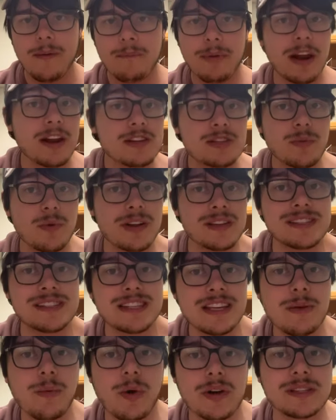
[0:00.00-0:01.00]
but I just want to
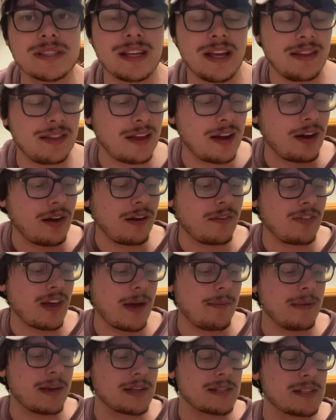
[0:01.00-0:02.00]
see what's in there, if
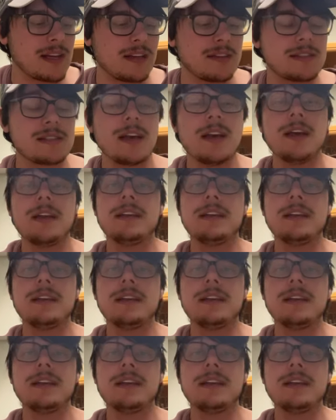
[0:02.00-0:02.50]
that makes sense.